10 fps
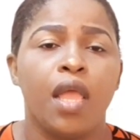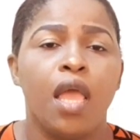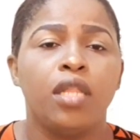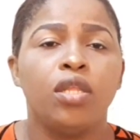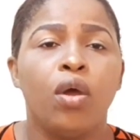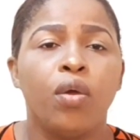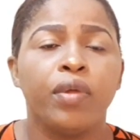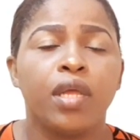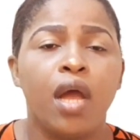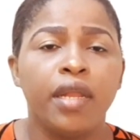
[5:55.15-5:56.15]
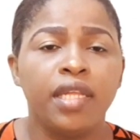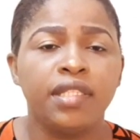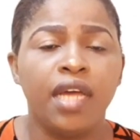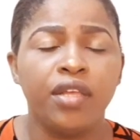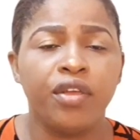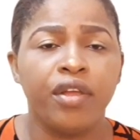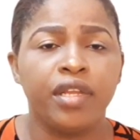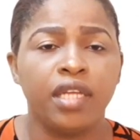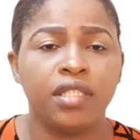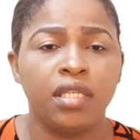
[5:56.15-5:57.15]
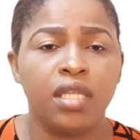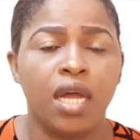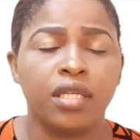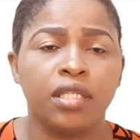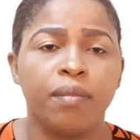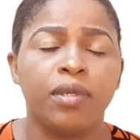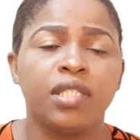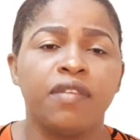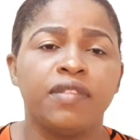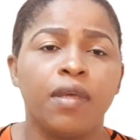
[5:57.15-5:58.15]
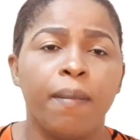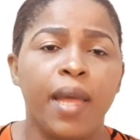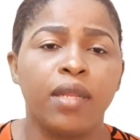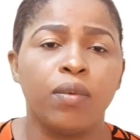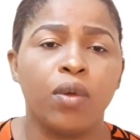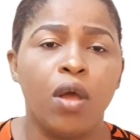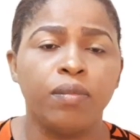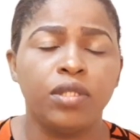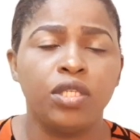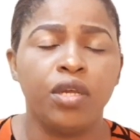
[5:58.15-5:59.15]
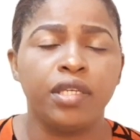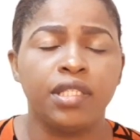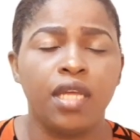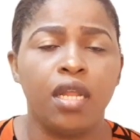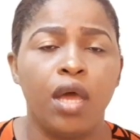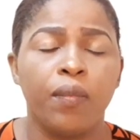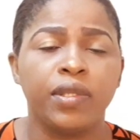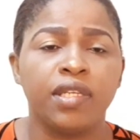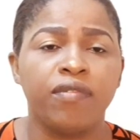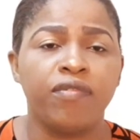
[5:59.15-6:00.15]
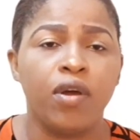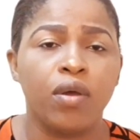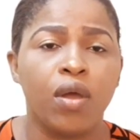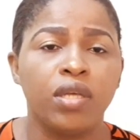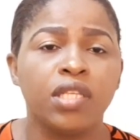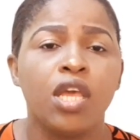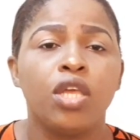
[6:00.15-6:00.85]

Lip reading: Now, regardless that you're not a doctor, but if somebody come to your salon with a fungus,